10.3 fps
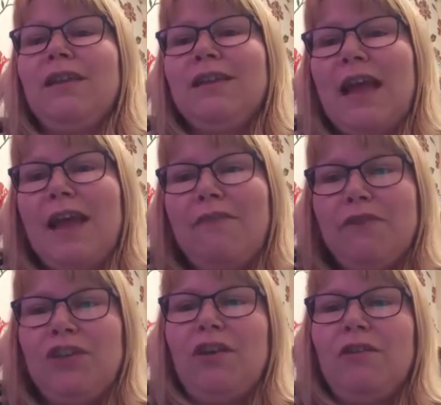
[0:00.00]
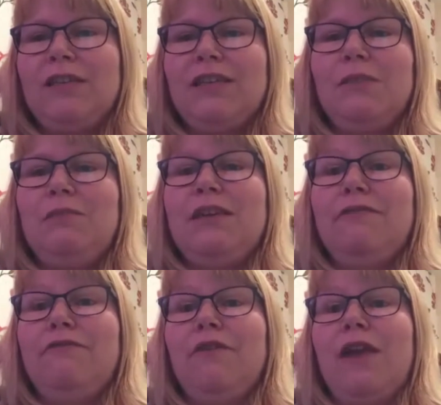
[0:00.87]
thing that every child is going to be
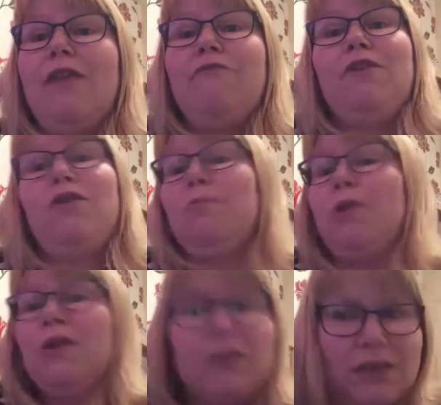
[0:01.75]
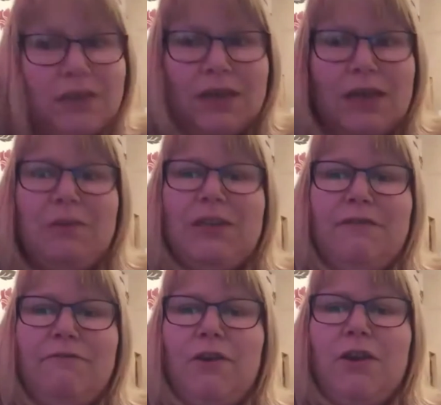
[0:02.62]
different, every young person is going to be
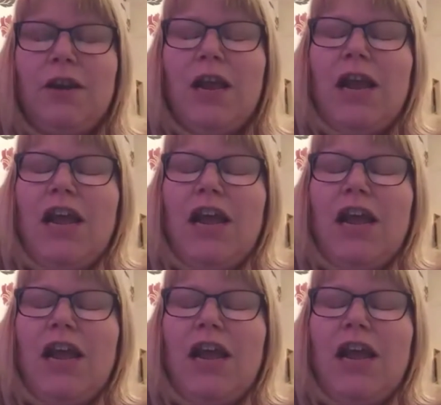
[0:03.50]
different,